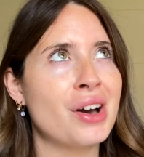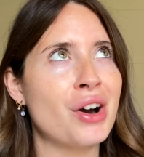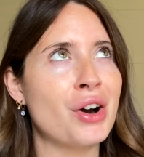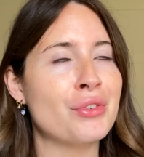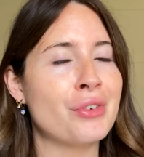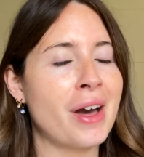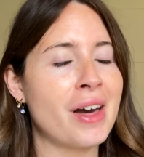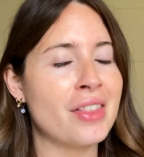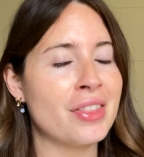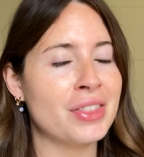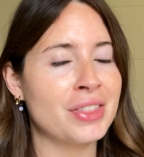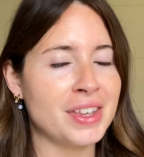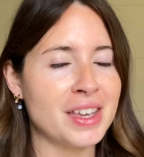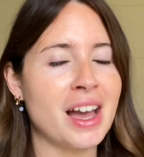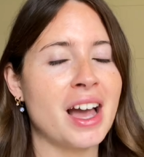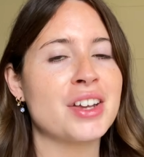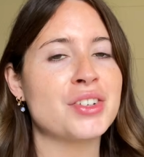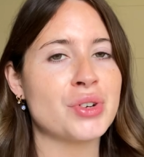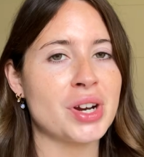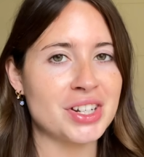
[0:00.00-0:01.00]
of the
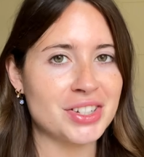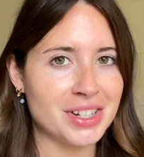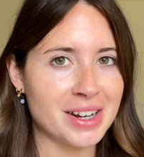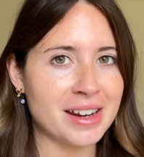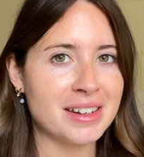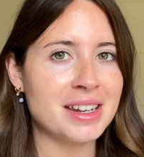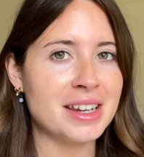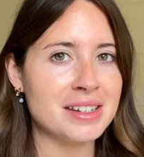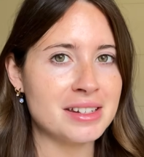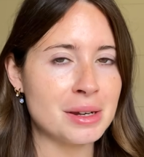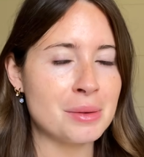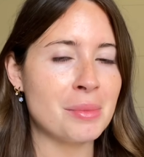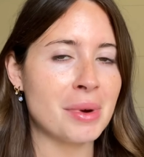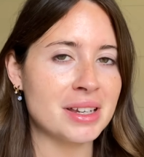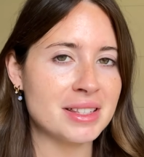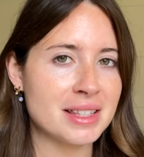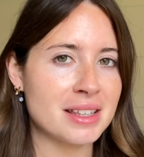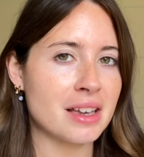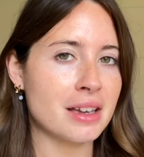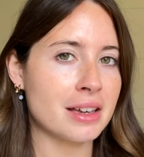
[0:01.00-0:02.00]
hydration I need in my
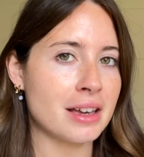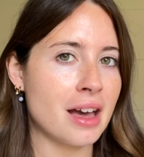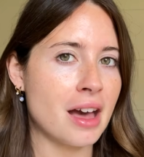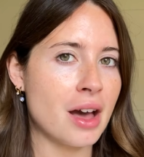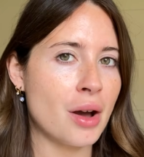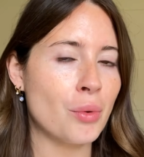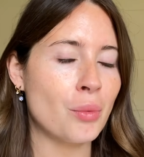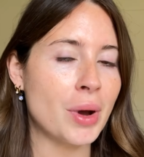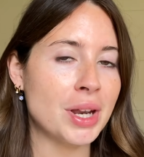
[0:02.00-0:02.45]
skincare.